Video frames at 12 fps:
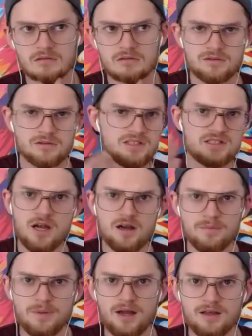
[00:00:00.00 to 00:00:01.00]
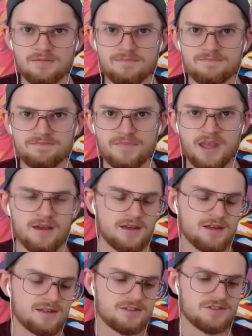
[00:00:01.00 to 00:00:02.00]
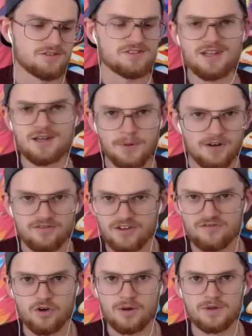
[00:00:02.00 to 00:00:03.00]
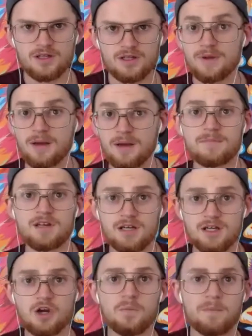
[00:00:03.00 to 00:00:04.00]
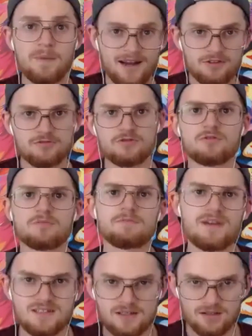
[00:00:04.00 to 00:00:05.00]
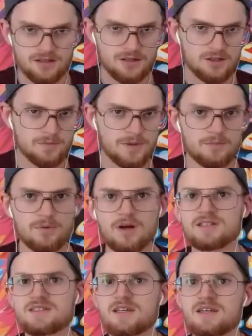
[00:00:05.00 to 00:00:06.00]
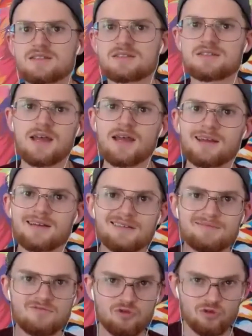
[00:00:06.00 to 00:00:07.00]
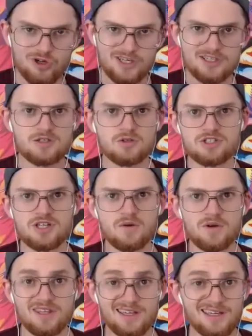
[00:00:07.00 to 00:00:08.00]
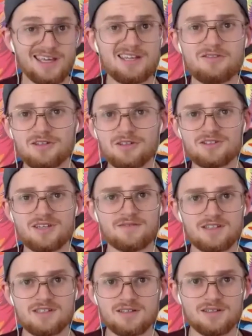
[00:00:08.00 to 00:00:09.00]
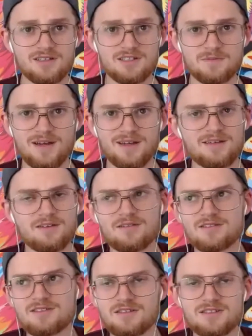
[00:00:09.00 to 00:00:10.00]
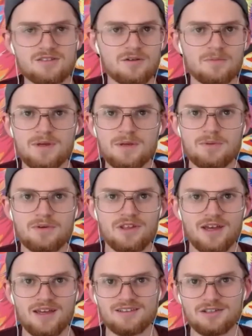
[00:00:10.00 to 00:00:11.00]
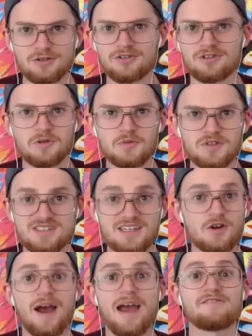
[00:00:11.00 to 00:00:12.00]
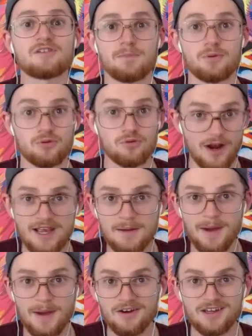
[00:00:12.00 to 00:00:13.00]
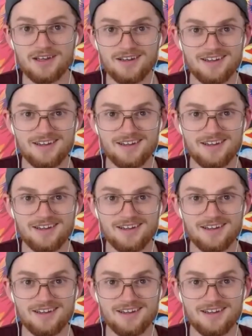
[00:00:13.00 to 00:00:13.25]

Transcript: Let's talk about it. So there's not a perfect formula, but I'm going to go back through basically the looping process and reassociate with it. Can you close every deal on the spot? You know, there's the certain people that literally will say, no, I have to pray about it.